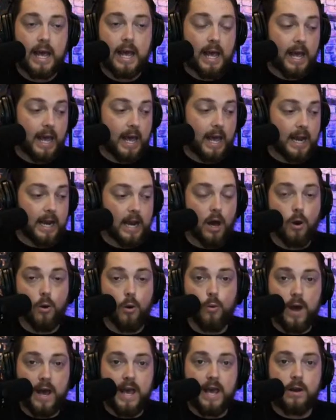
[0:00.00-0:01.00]
in a
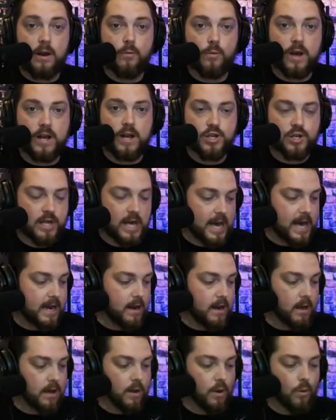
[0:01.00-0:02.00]
way in which that
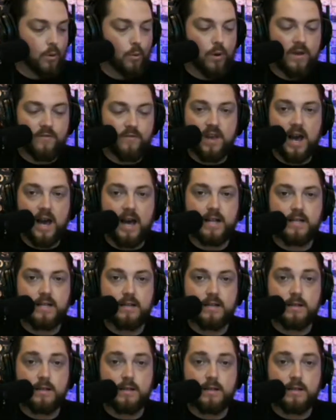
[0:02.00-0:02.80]
we've got